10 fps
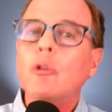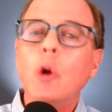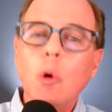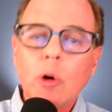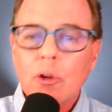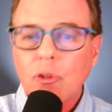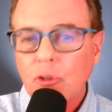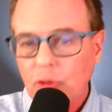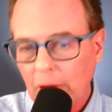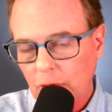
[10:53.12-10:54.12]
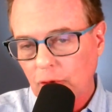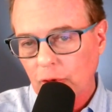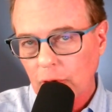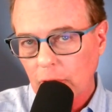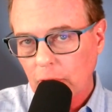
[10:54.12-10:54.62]
nor
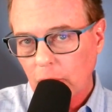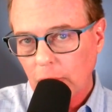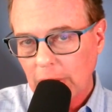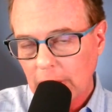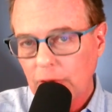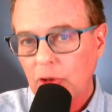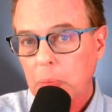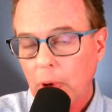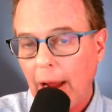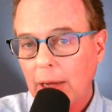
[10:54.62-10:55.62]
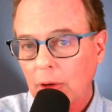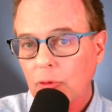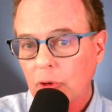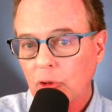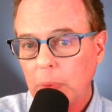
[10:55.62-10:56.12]
censor religious
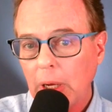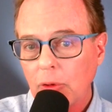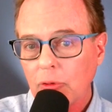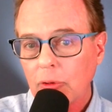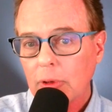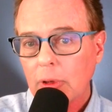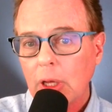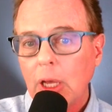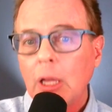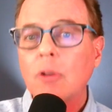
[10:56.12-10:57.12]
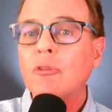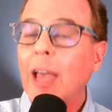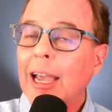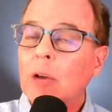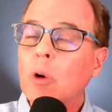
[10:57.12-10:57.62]
practice or speech. The
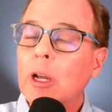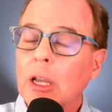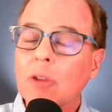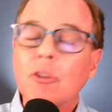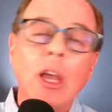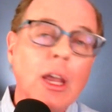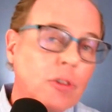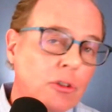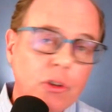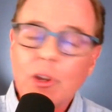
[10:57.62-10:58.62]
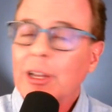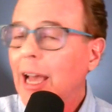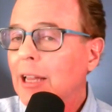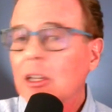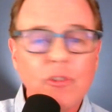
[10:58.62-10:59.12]
second one is that you
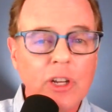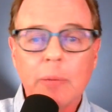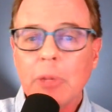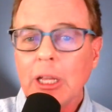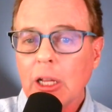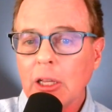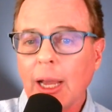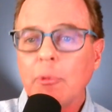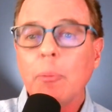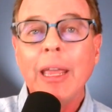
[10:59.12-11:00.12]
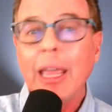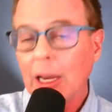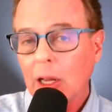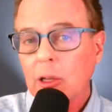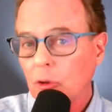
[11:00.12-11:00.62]
cannot legitimately claim to be
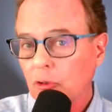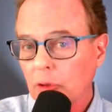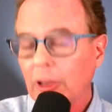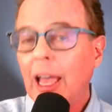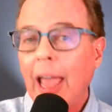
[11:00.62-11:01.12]
inclusive